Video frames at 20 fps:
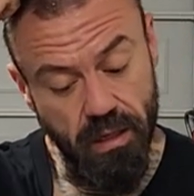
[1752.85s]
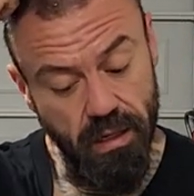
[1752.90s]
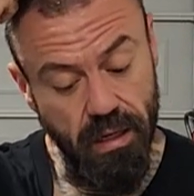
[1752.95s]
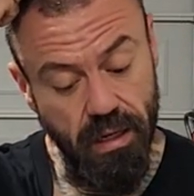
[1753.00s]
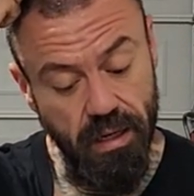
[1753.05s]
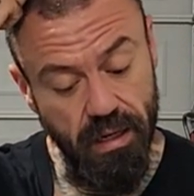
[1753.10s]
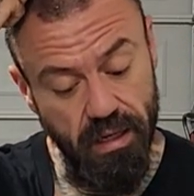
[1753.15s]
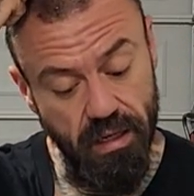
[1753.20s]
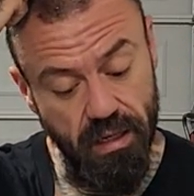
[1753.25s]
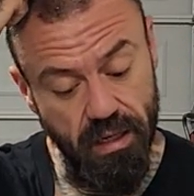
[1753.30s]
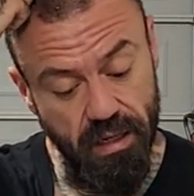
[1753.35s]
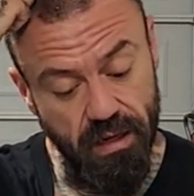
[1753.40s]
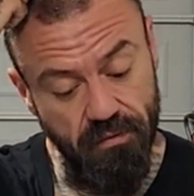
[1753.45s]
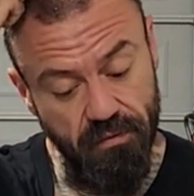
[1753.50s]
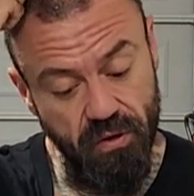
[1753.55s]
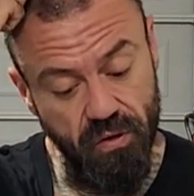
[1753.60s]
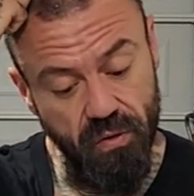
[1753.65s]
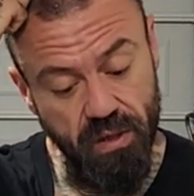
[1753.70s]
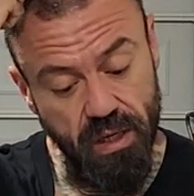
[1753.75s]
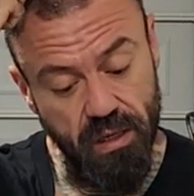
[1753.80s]
And
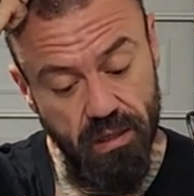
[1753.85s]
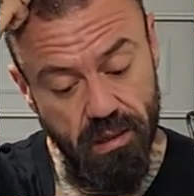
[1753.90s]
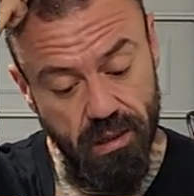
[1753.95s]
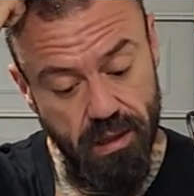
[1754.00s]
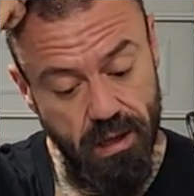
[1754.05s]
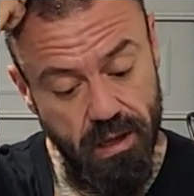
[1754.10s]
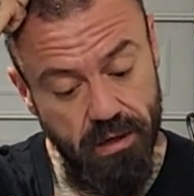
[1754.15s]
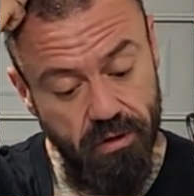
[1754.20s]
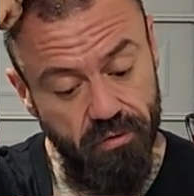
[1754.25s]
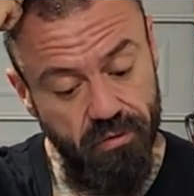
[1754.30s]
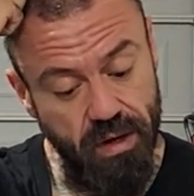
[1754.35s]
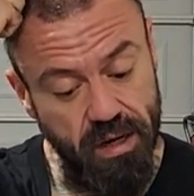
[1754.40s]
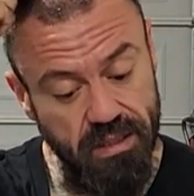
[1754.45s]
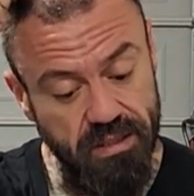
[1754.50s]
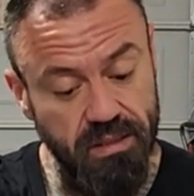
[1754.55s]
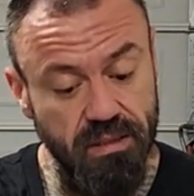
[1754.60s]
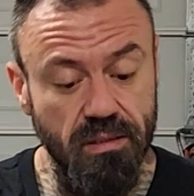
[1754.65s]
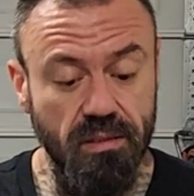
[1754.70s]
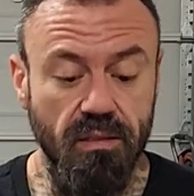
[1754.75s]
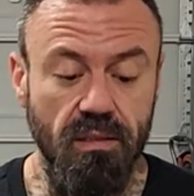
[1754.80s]
if you get a lot of
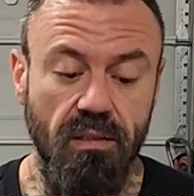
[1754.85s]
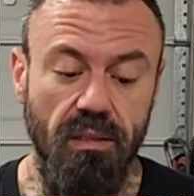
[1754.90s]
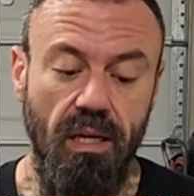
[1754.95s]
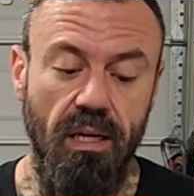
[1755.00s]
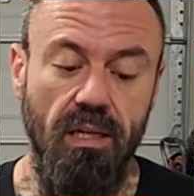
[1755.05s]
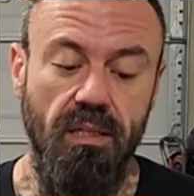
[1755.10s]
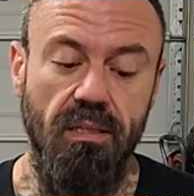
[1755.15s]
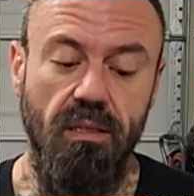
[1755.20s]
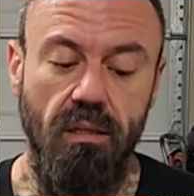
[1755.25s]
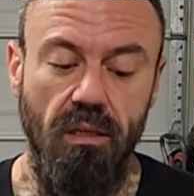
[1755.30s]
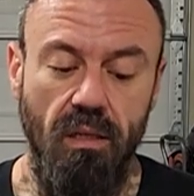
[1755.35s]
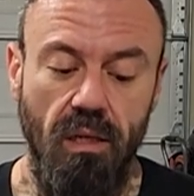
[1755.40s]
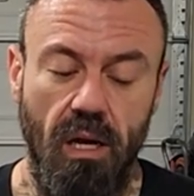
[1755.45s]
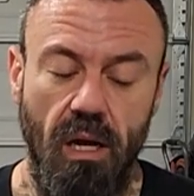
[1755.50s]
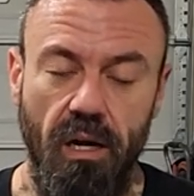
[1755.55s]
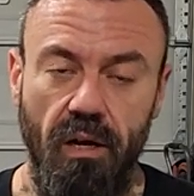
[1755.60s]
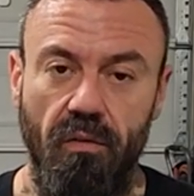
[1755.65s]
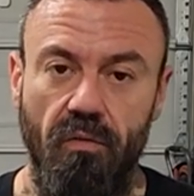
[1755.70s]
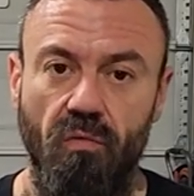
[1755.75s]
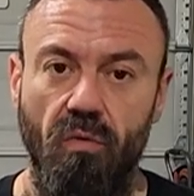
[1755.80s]
resin that
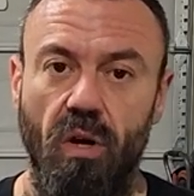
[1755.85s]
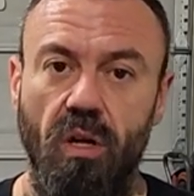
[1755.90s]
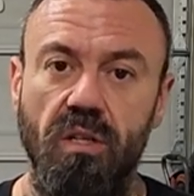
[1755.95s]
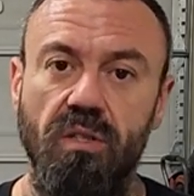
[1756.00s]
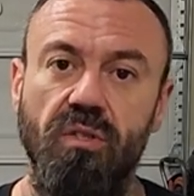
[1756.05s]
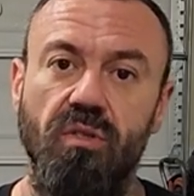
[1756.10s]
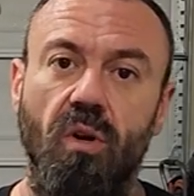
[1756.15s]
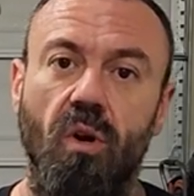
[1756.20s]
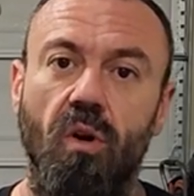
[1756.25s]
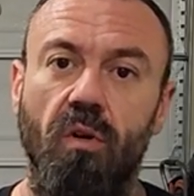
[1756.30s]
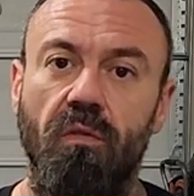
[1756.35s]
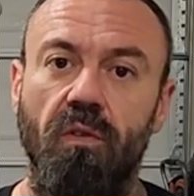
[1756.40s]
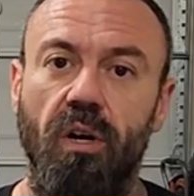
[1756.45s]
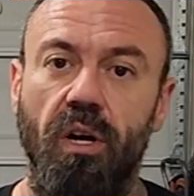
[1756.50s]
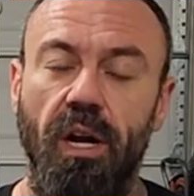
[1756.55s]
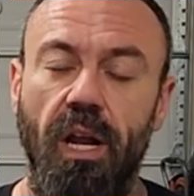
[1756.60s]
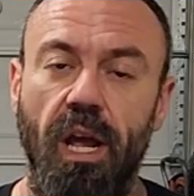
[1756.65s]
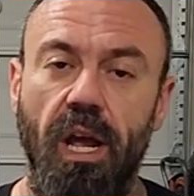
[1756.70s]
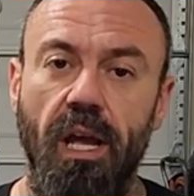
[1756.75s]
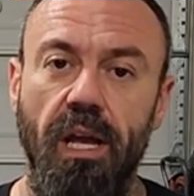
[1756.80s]
kind of runs
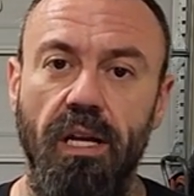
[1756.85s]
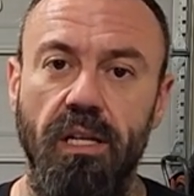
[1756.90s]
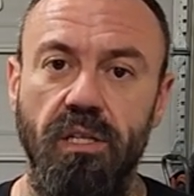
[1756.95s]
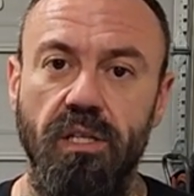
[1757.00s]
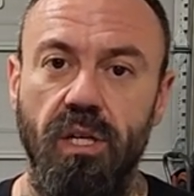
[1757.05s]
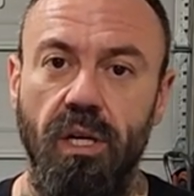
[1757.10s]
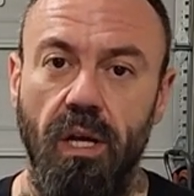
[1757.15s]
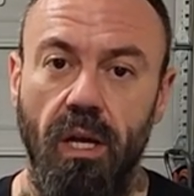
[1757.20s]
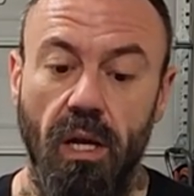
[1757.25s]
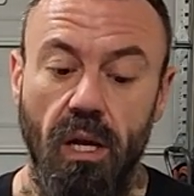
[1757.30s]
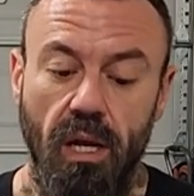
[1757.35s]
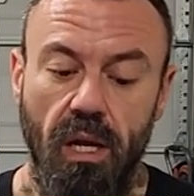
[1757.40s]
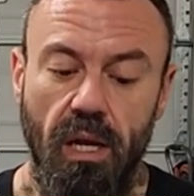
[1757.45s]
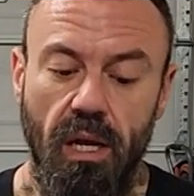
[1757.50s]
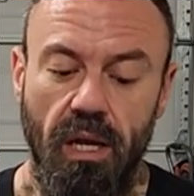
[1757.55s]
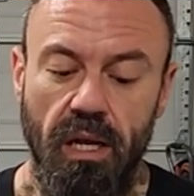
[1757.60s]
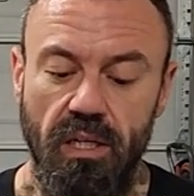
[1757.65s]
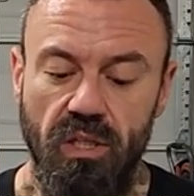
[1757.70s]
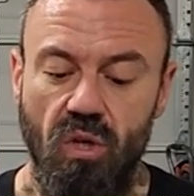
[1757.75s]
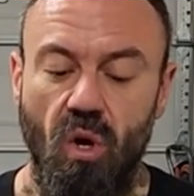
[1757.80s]
over an edge,
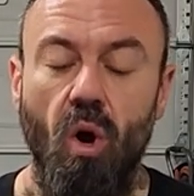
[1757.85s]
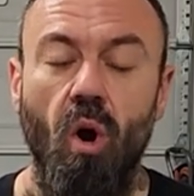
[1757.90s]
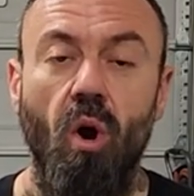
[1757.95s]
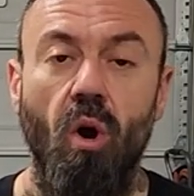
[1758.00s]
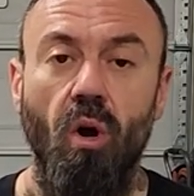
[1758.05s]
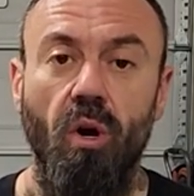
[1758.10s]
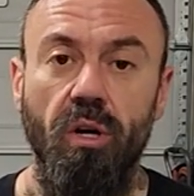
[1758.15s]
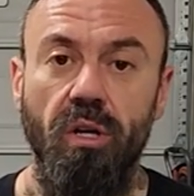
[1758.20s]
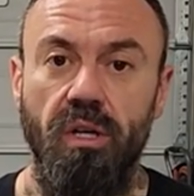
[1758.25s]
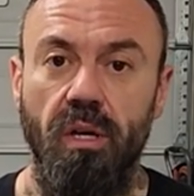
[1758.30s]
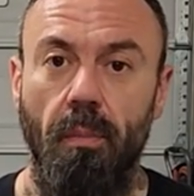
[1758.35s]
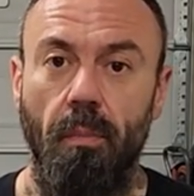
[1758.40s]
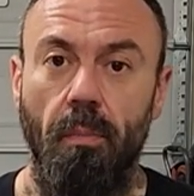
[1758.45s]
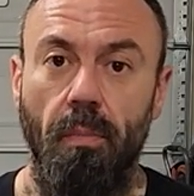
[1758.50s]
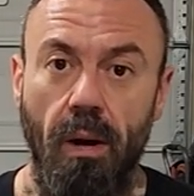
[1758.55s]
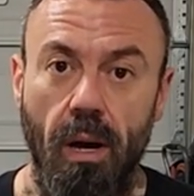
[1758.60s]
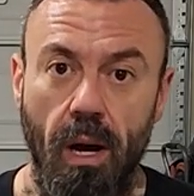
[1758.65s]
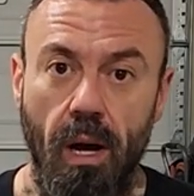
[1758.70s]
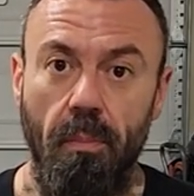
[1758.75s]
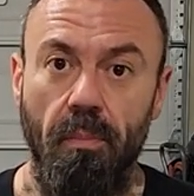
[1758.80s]
it's hard to
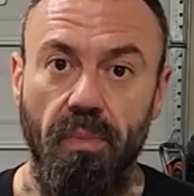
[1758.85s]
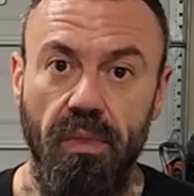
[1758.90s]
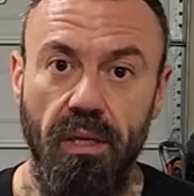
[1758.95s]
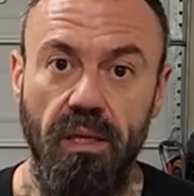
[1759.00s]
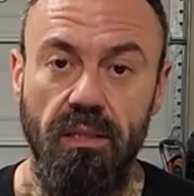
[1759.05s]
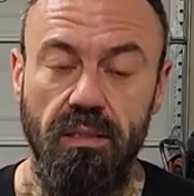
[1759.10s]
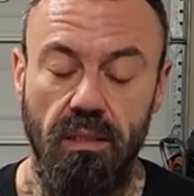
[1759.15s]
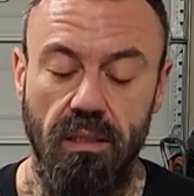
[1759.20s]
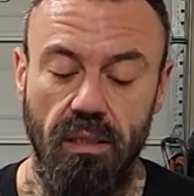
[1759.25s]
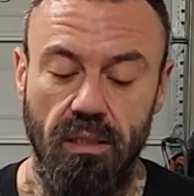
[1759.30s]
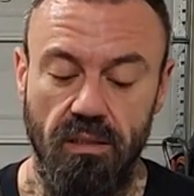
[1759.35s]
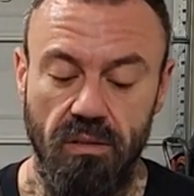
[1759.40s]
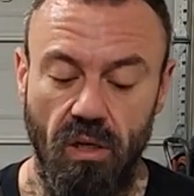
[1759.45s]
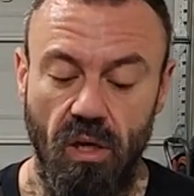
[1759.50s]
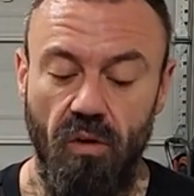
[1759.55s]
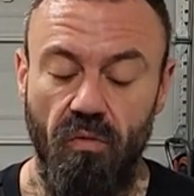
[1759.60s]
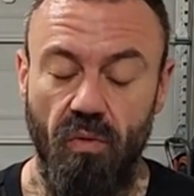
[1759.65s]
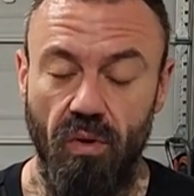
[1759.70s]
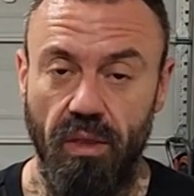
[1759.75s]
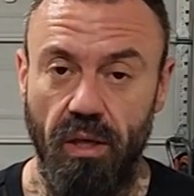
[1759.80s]
pop these things
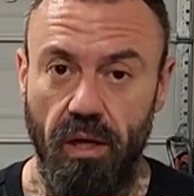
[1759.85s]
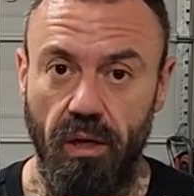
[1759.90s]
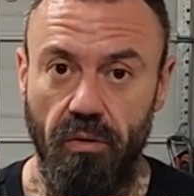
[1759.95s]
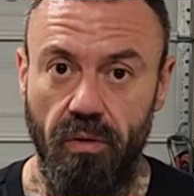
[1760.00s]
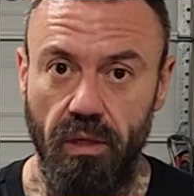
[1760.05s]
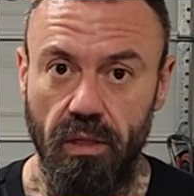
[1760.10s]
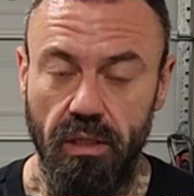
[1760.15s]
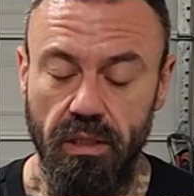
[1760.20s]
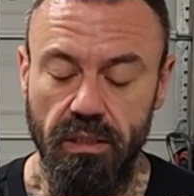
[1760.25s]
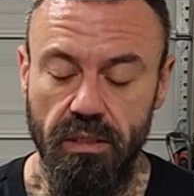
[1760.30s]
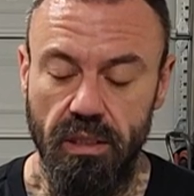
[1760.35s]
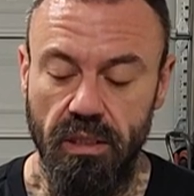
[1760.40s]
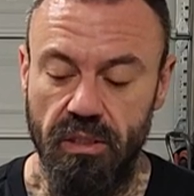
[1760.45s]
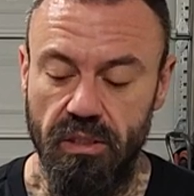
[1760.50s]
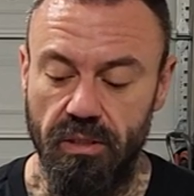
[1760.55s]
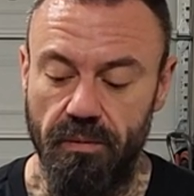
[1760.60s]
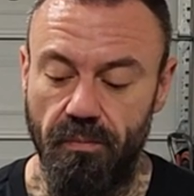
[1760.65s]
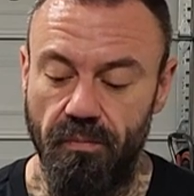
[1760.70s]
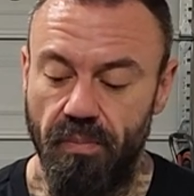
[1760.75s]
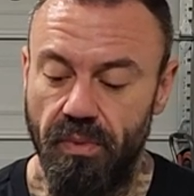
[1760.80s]
off without a release
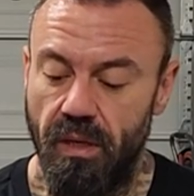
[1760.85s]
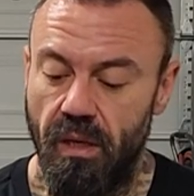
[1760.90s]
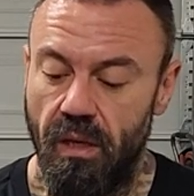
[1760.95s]
agent.